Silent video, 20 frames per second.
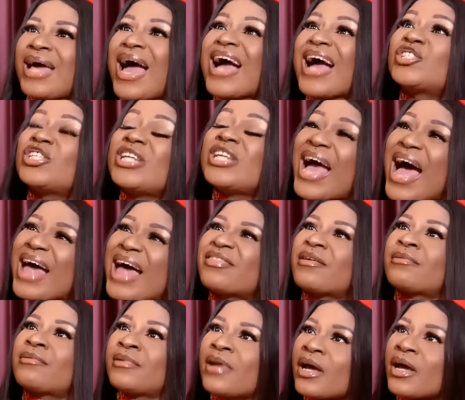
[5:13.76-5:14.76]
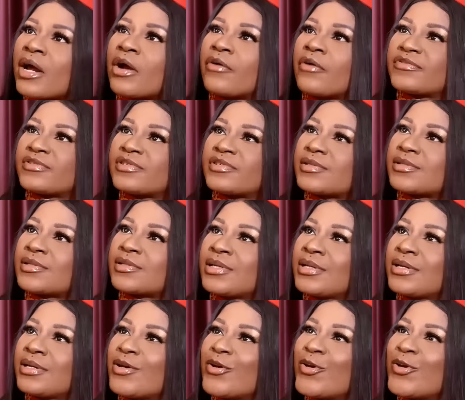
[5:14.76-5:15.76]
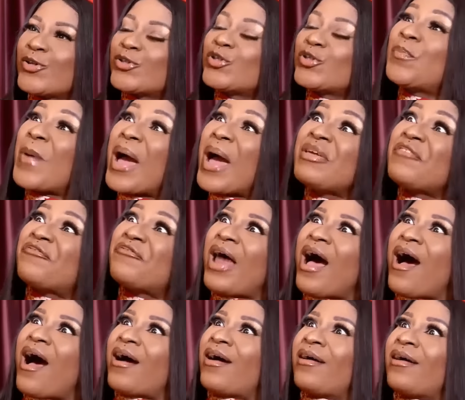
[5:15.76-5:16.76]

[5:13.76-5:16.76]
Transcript: actually had the nerves to buy me flour.